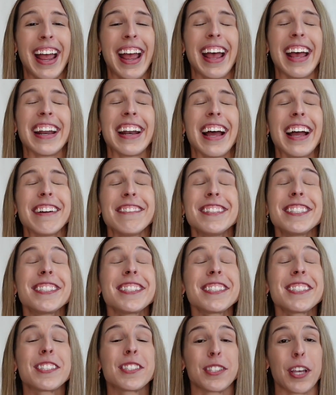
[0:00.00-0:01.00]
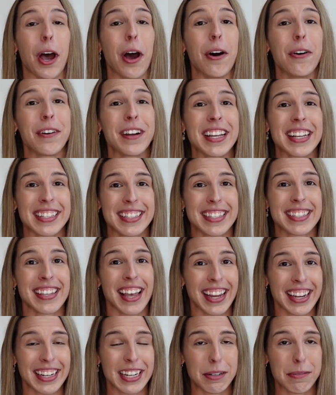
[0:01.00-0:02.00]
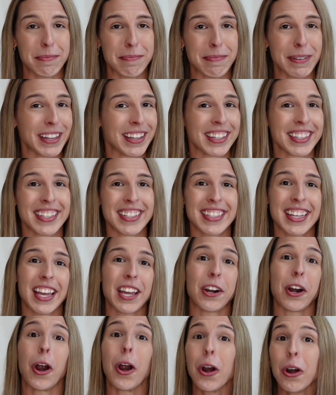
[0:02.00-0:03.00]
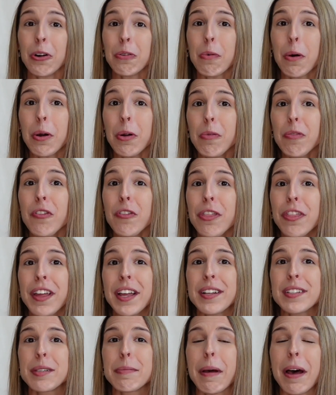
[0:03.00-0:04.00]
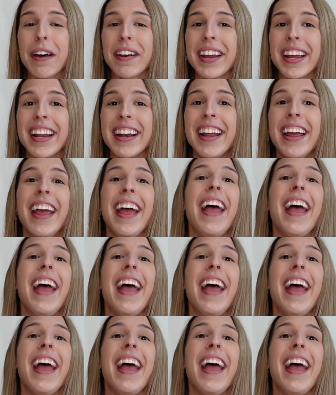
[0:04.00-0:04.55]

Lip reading: and I was just so excited because I had heard wonderful things about it